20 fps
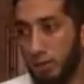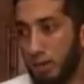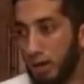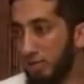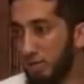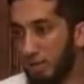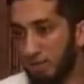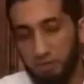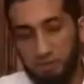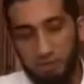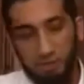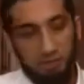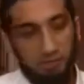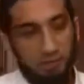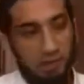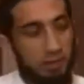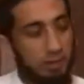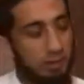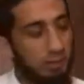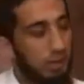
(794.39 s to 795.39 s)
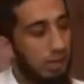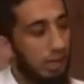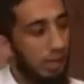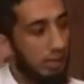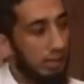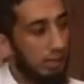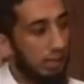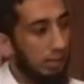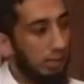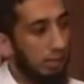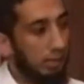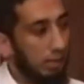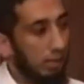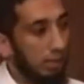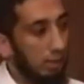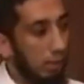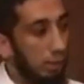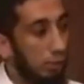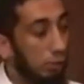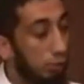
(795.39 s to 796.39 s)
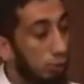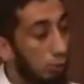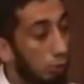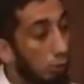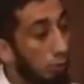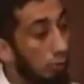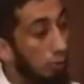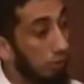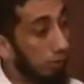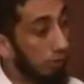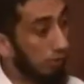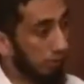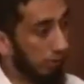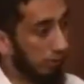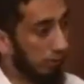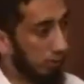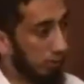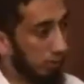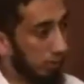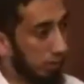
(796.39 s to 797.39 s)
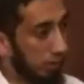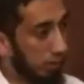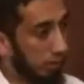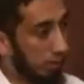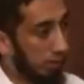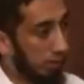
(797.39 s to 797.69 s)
I've never seen a father be like that. It's so beautiful.